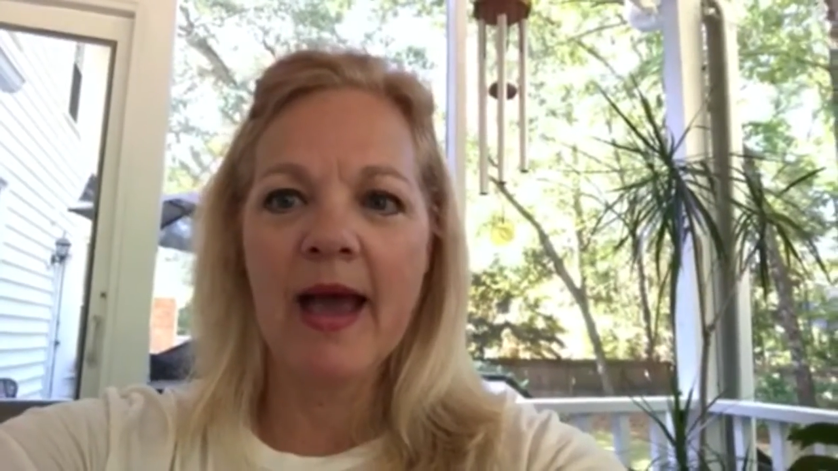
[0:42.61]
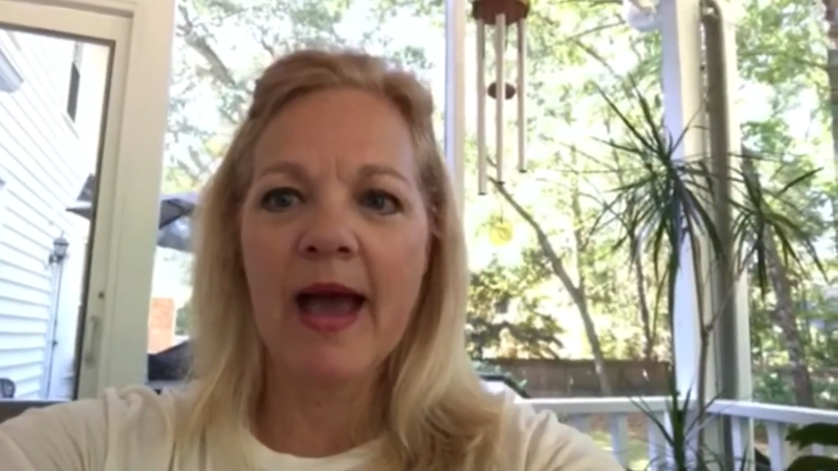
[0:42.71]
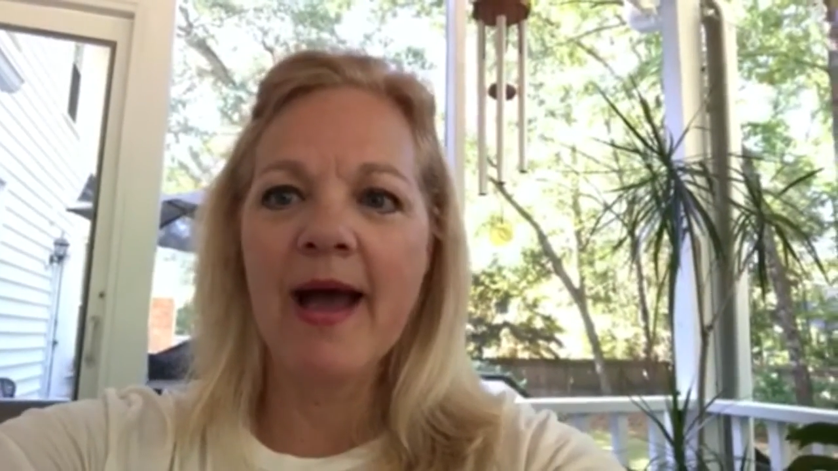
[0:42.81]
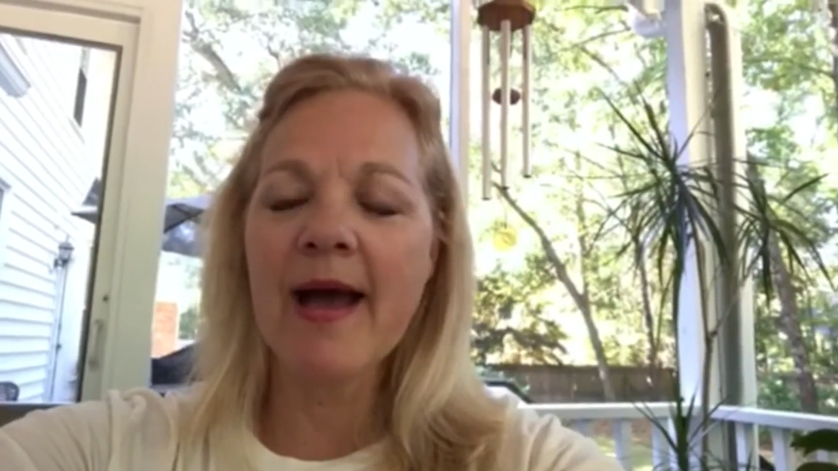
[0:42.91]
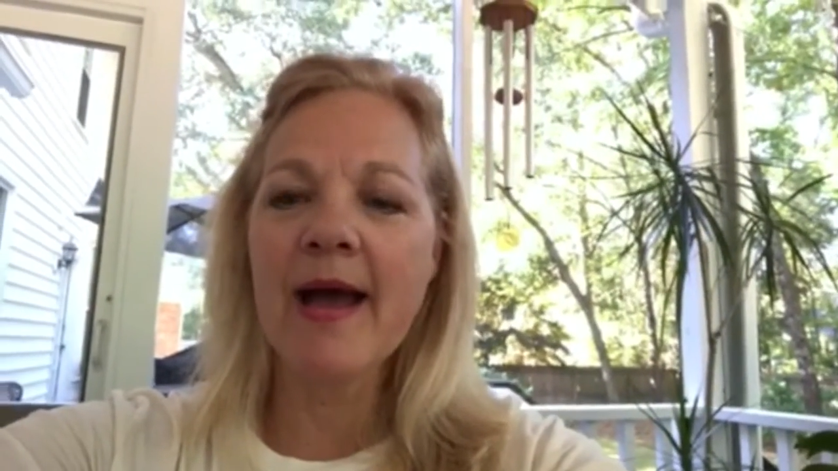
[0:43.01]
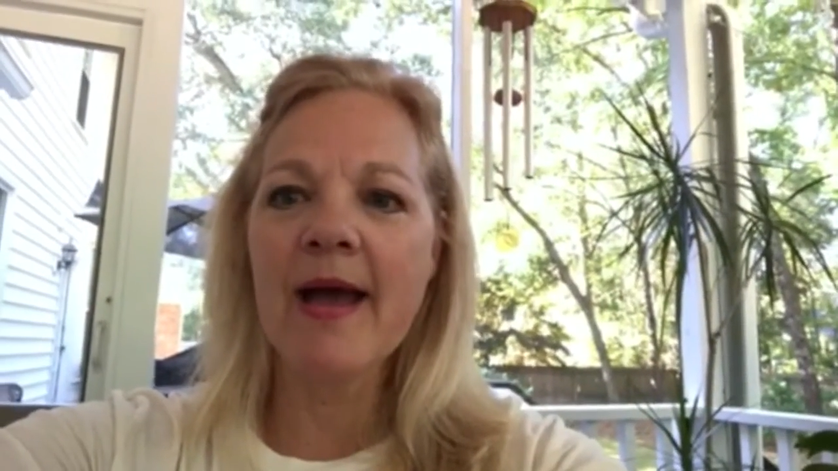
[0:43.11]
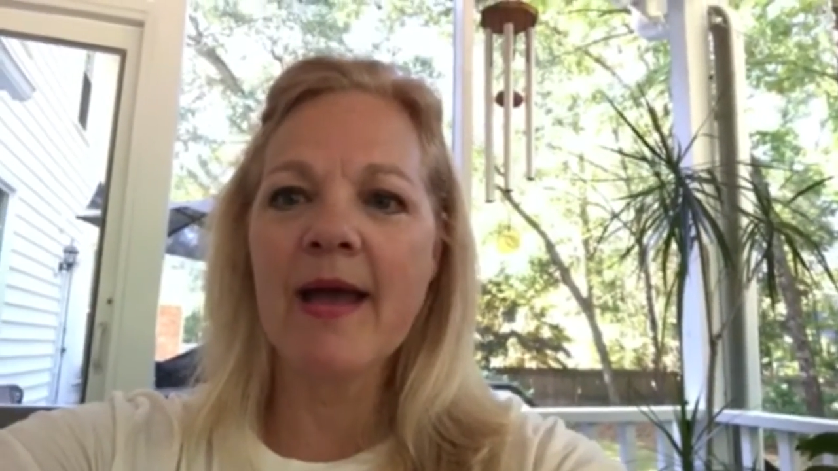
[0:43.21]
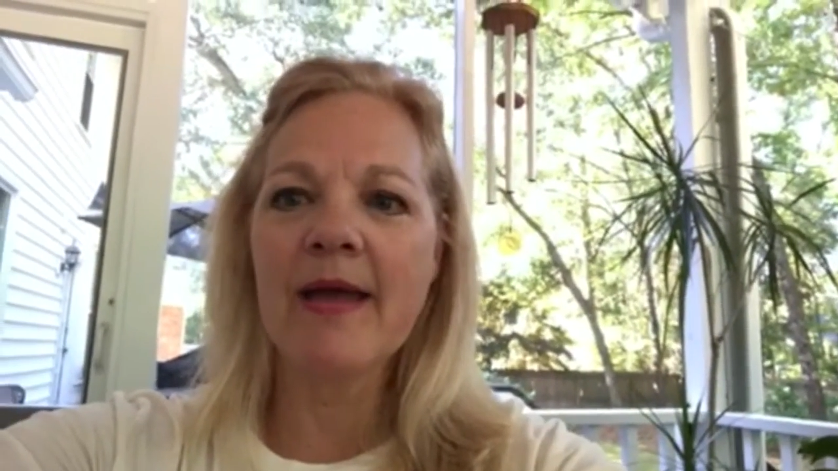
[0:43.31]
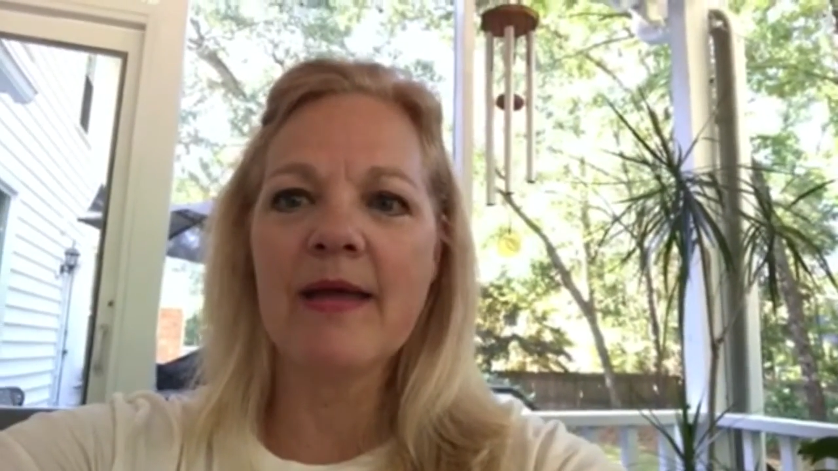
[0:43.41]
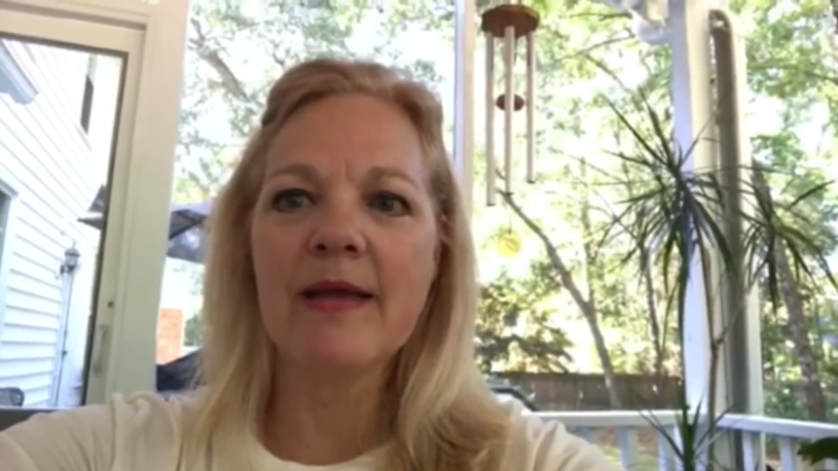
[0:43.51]

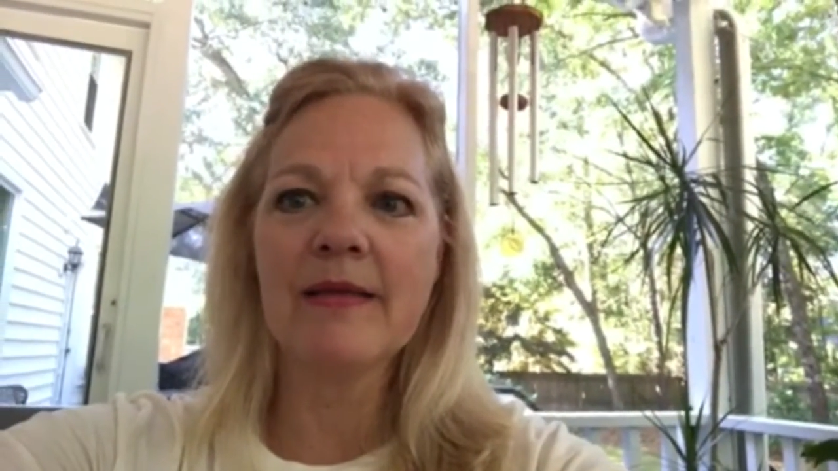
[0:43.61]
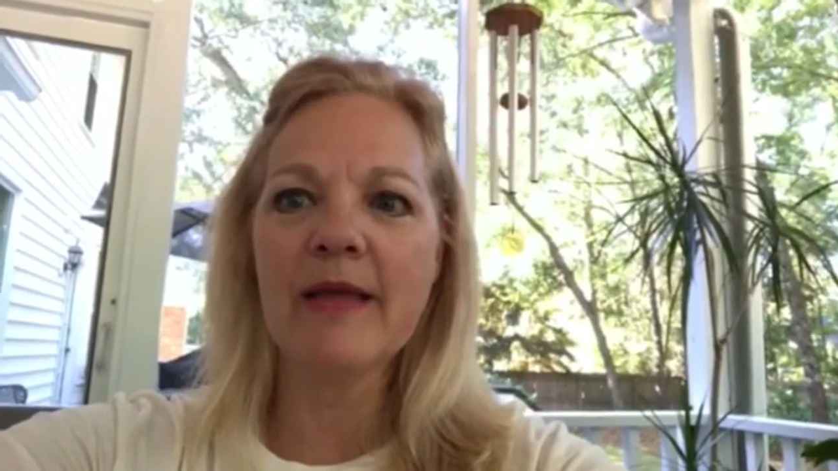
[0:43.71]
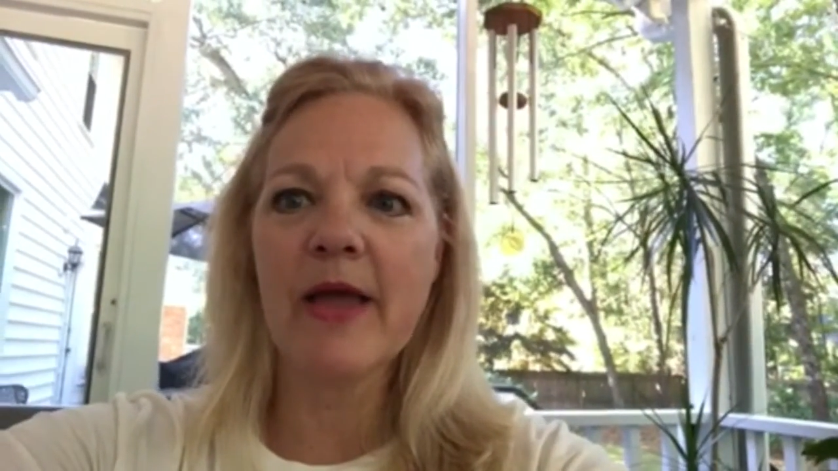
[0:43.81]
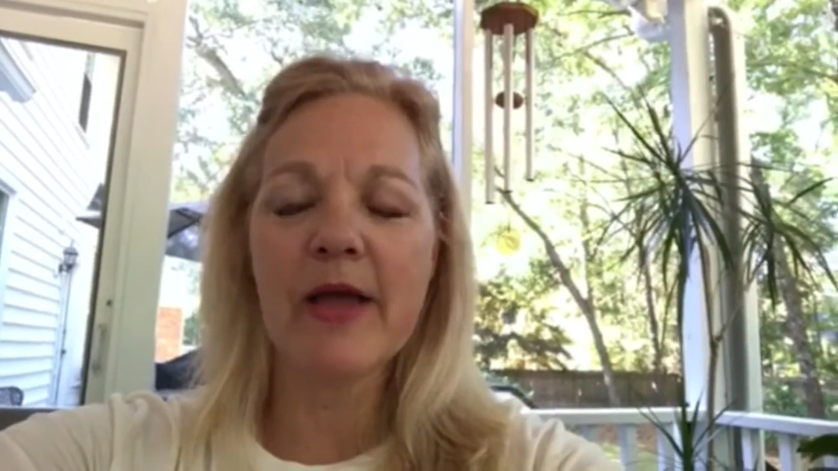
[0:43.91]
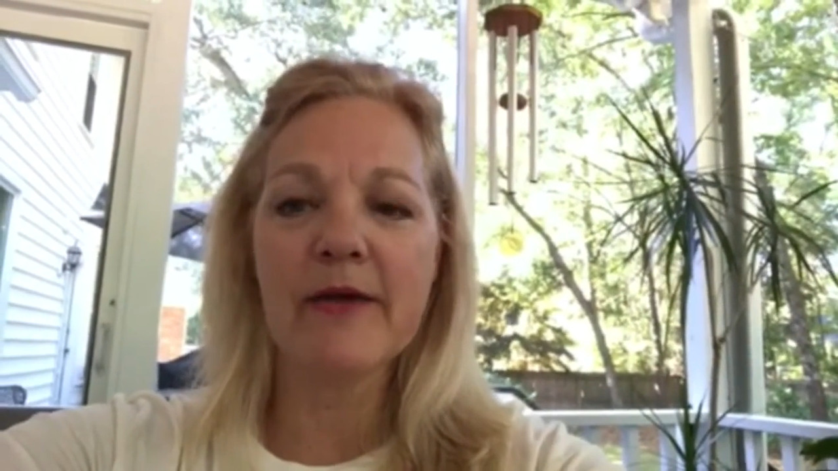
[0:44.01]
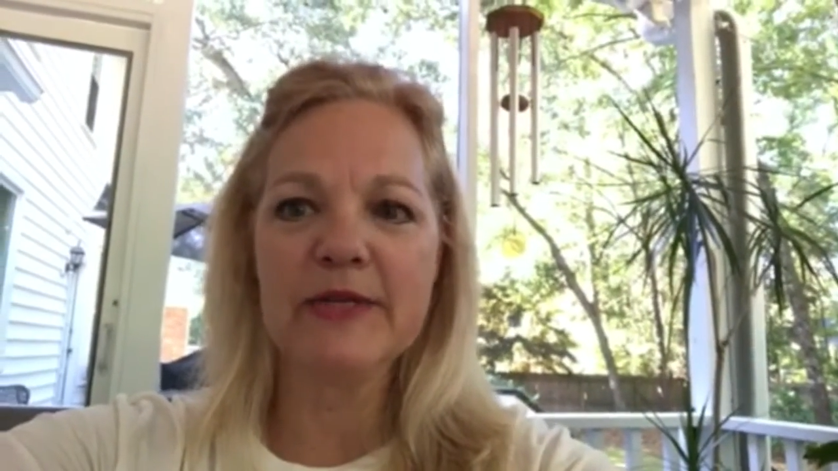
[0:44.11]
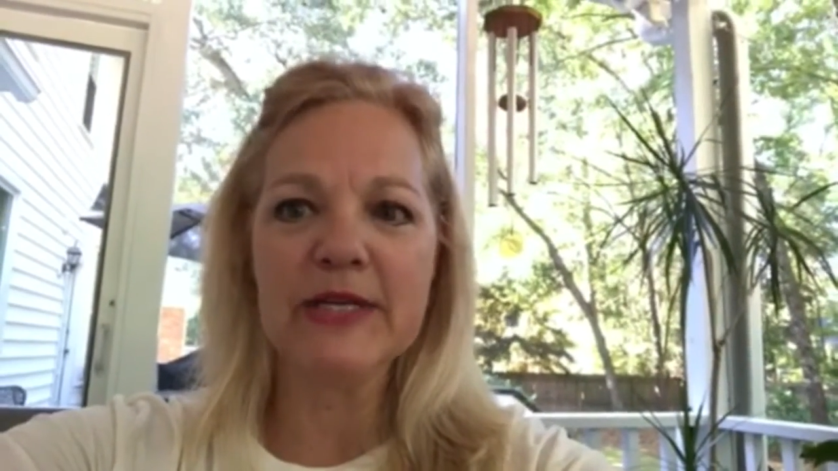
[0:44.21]
I love